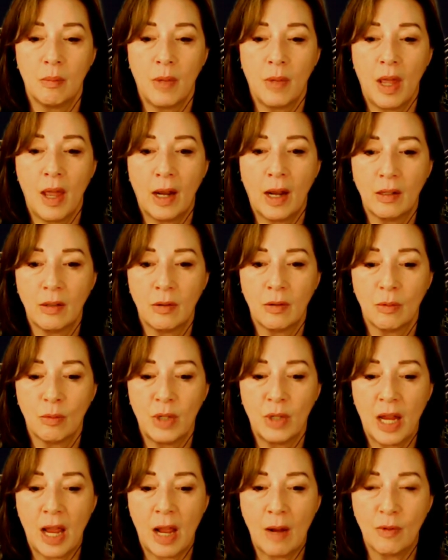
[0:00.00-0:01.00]
act,
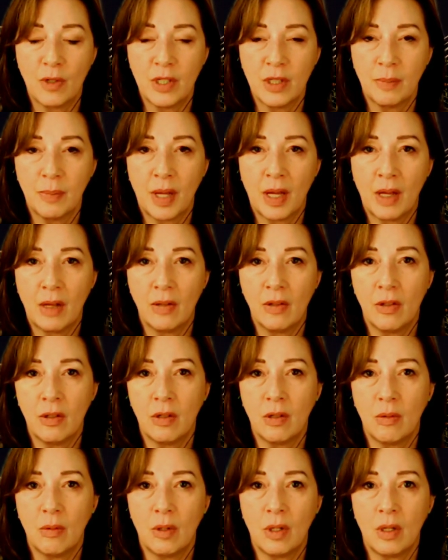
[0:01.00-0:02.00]
re- respond
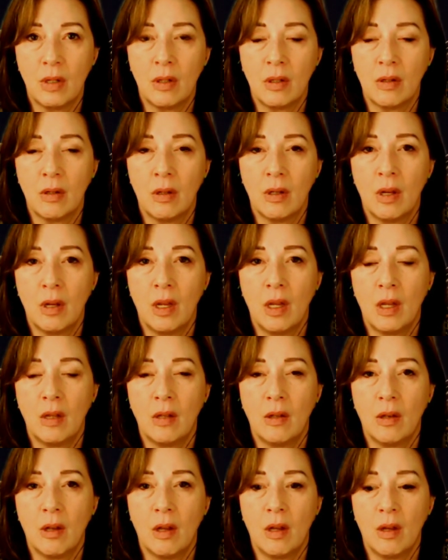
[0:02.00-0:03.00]
to it
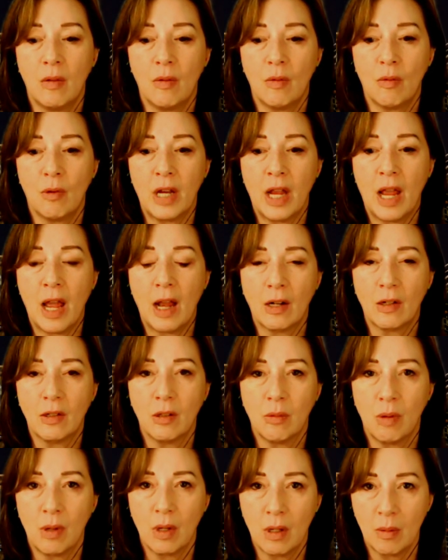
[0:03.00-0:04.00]
and, and react
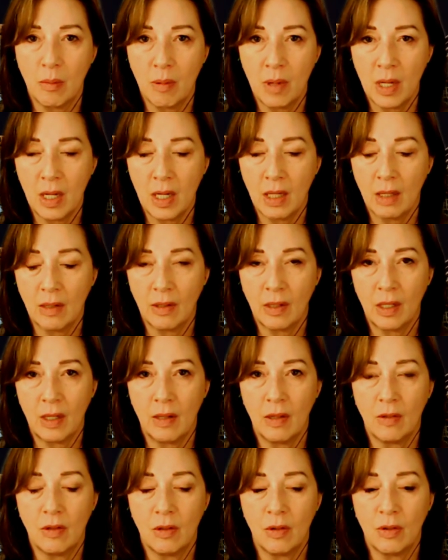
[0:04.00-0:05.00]
to it
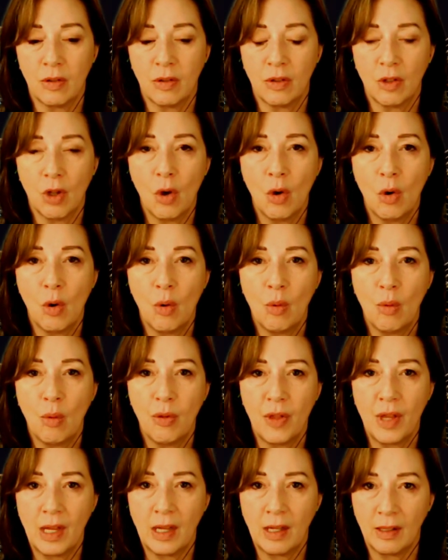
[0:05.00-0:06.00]
immediately, to slow
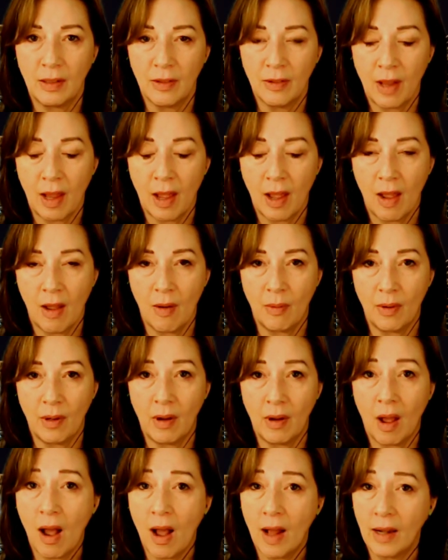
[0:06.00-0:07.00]
things down.
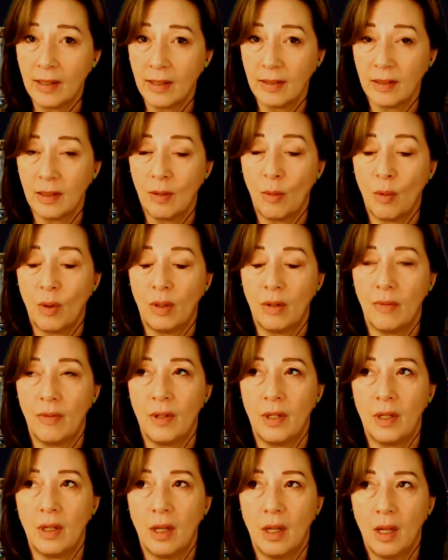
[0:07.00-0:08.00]
And honestly, one of
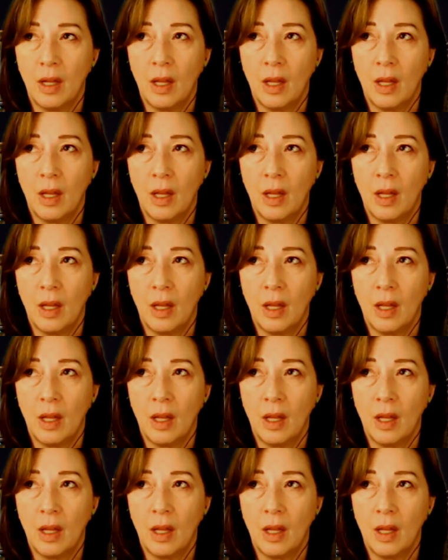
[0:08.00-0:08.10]
the